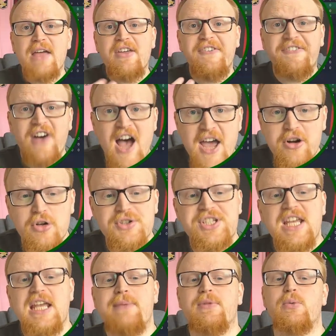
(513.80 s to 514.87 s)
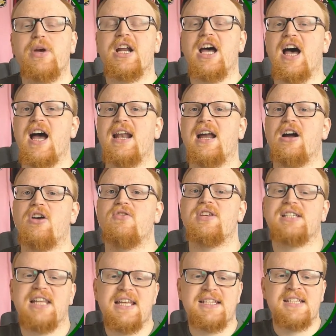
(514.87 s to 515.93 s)
final team that we're going to highlight on this
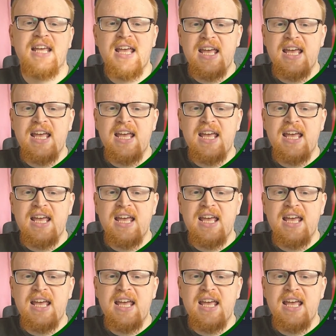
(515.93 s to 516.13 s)
list